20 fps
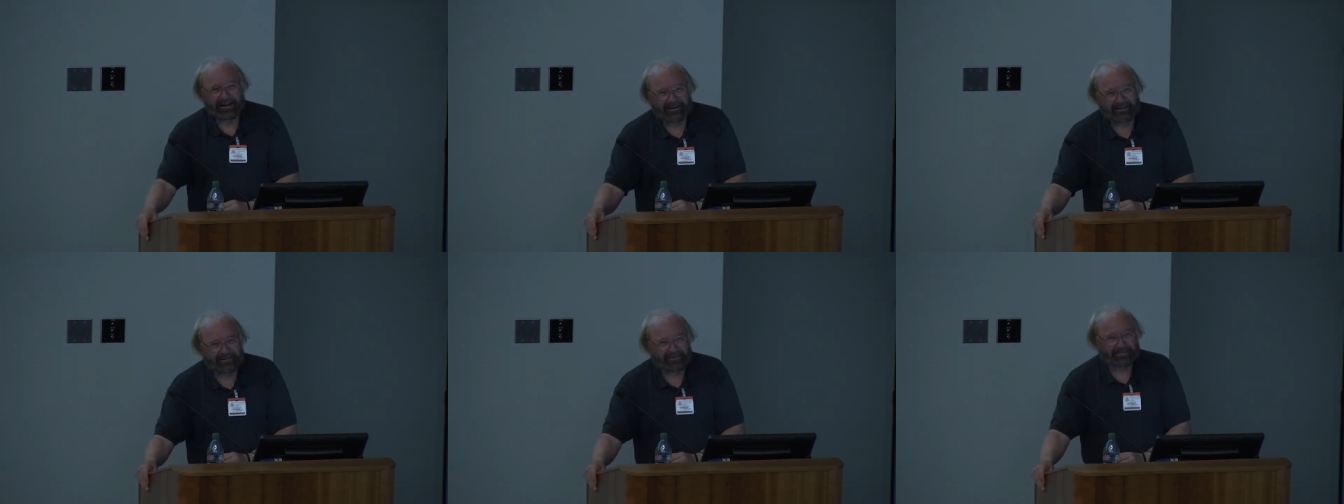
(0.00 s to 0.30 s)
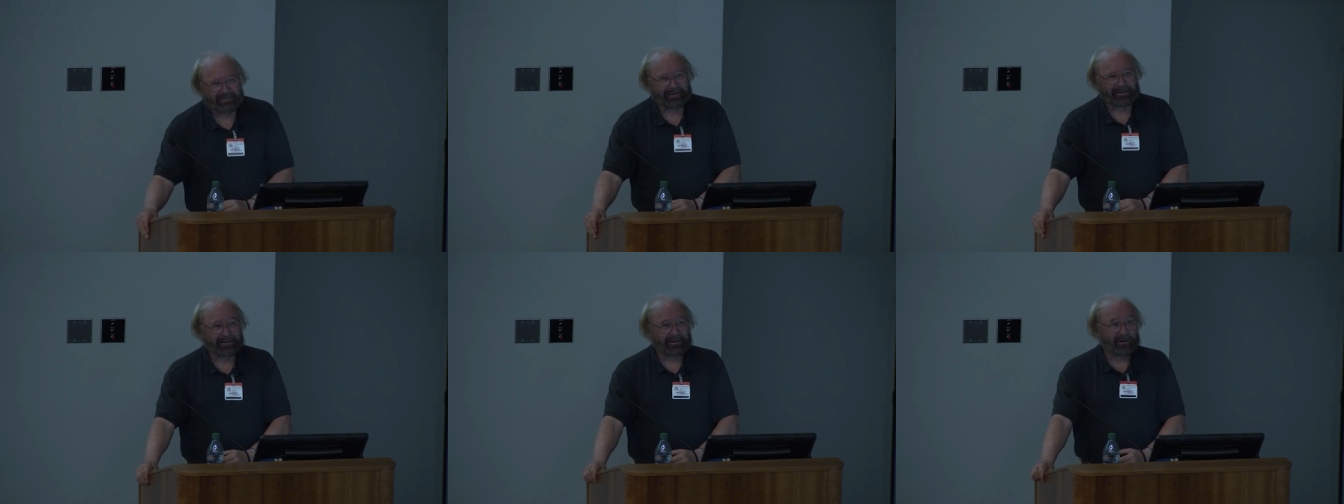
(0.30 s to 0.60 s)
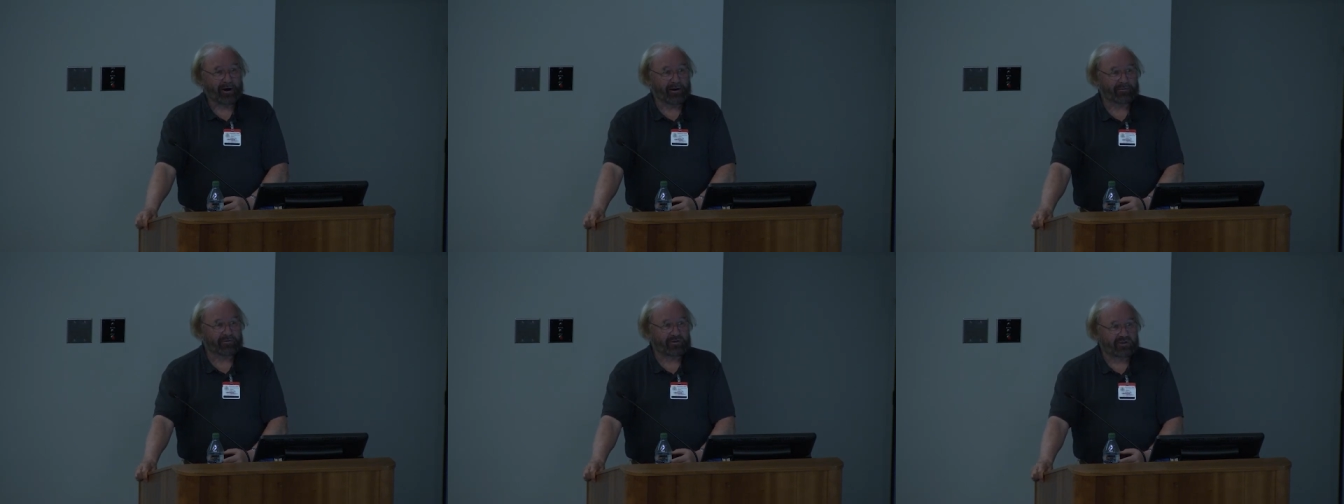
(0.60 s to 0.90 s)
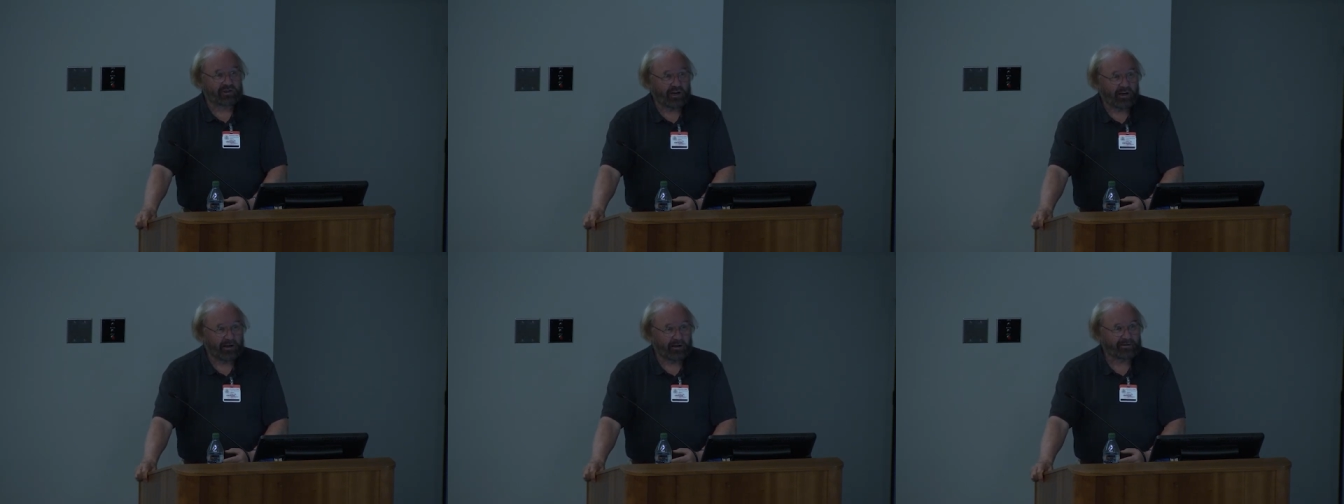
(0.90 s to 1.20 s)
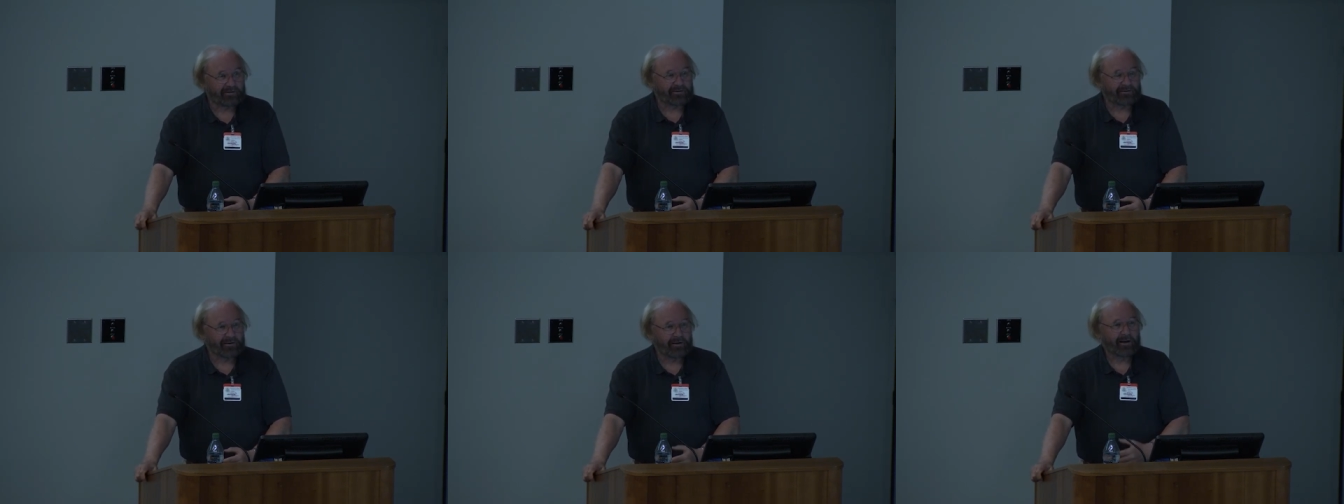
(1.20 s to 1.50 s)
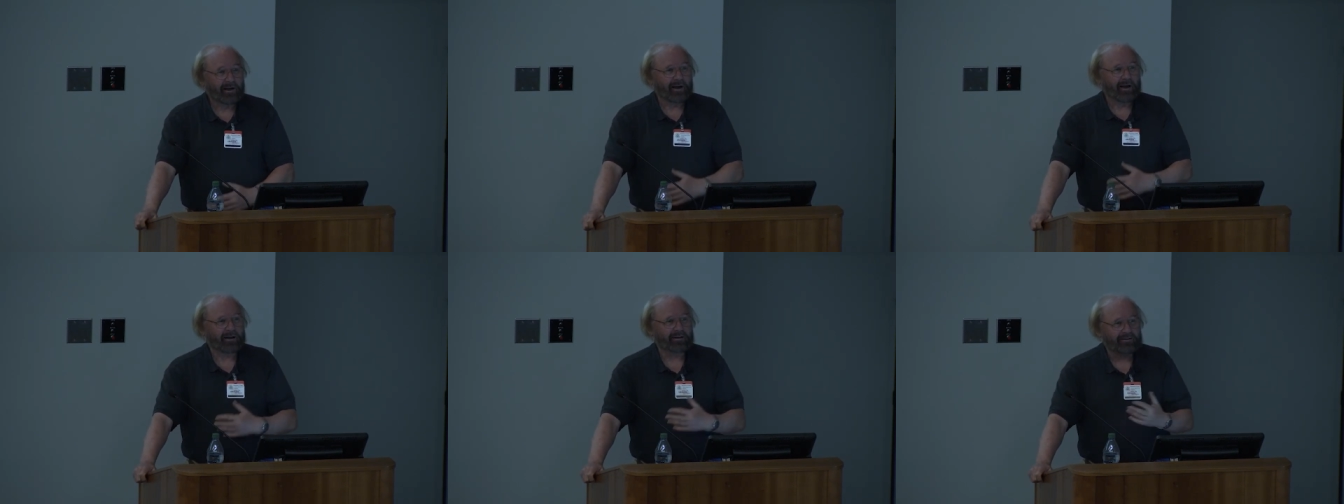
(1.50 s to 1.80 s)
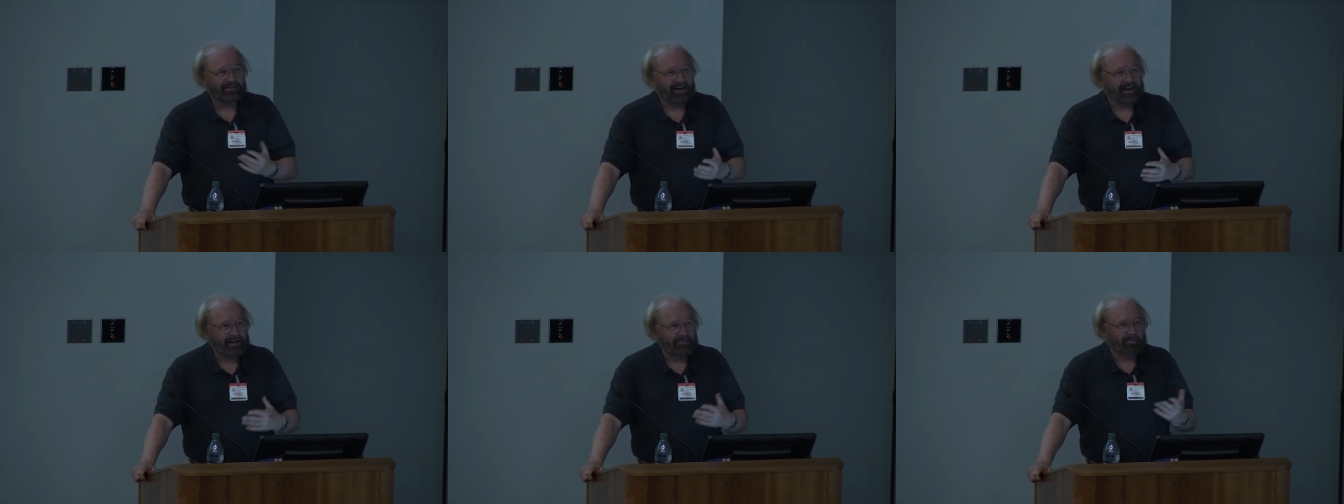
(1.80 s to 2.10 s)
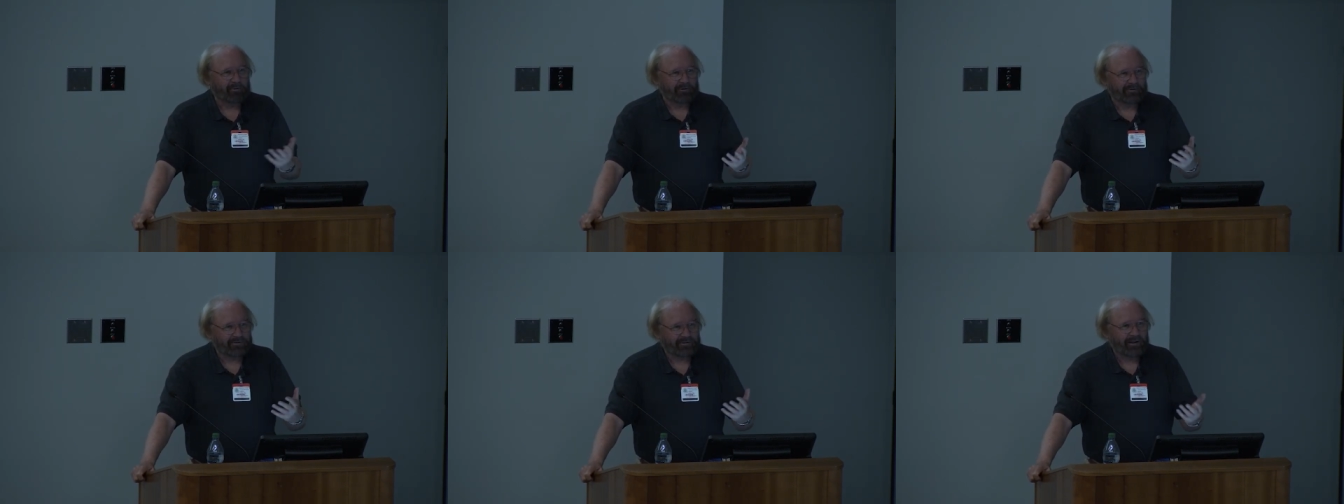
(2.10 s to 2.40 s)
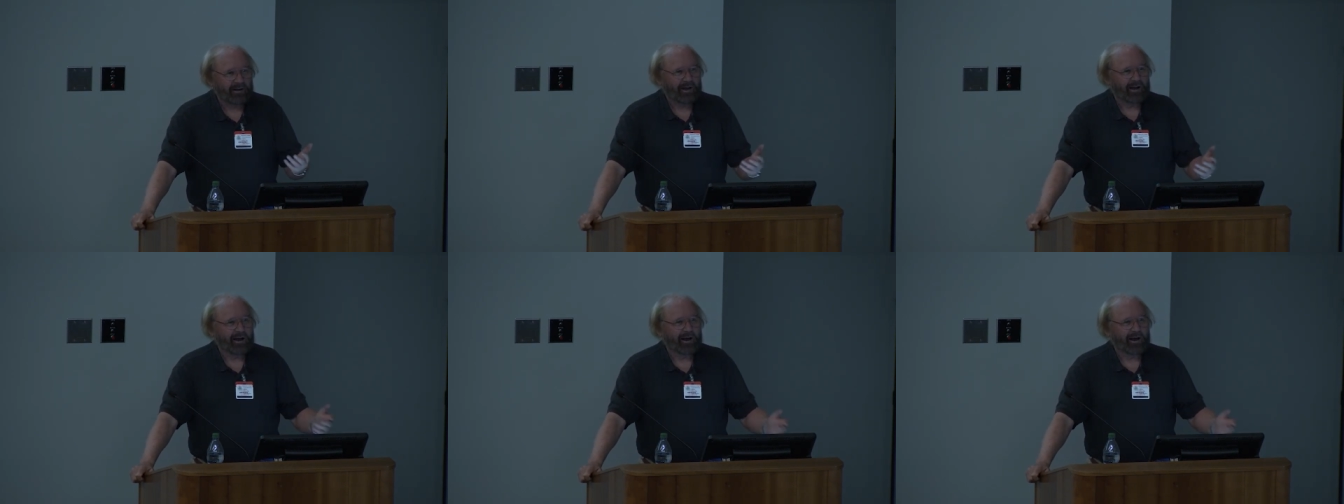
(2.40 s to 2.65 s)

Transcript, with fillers: and you think you have chairs and, and tables.